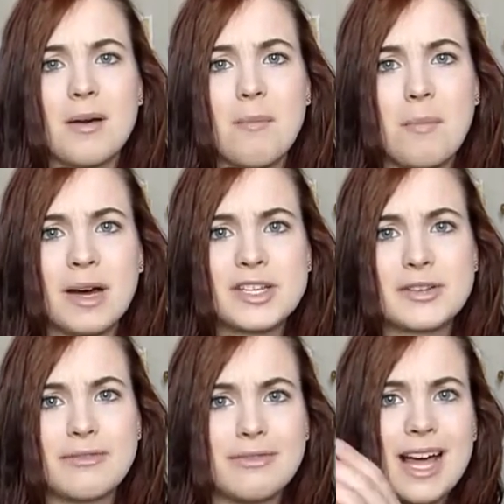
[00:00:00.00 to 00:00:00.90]
a bunch
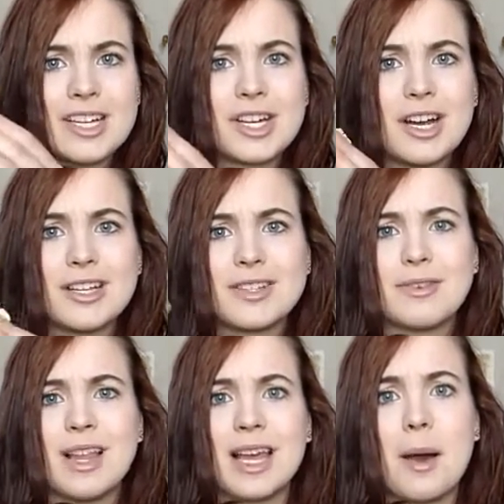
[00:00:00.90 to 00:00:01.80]
of flashcards
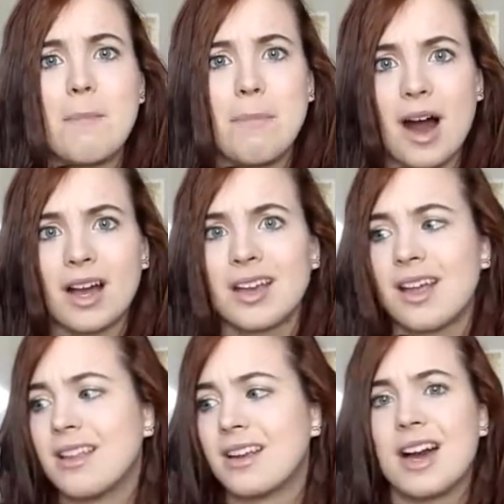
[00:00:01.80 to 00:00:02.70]
for like a buck
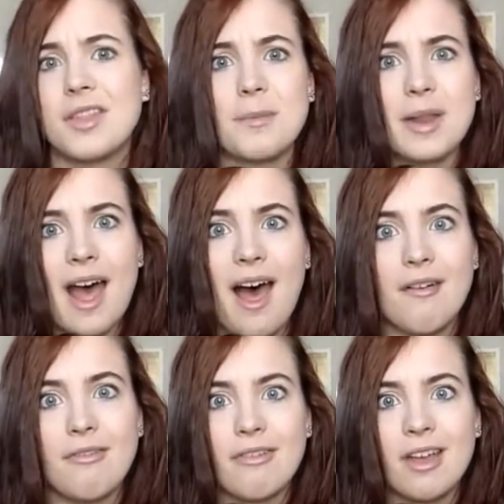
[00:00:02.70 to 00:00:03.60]
and then cut them in
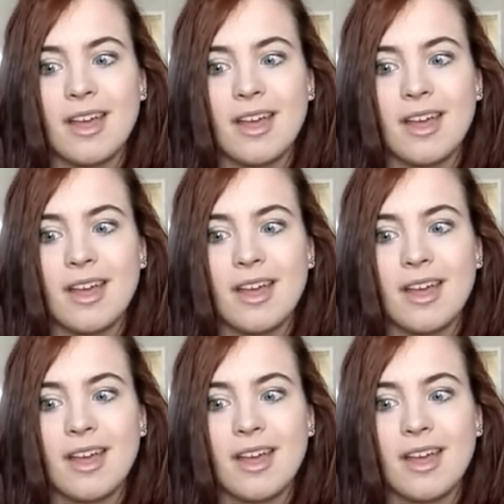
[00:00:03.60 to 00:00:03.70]
half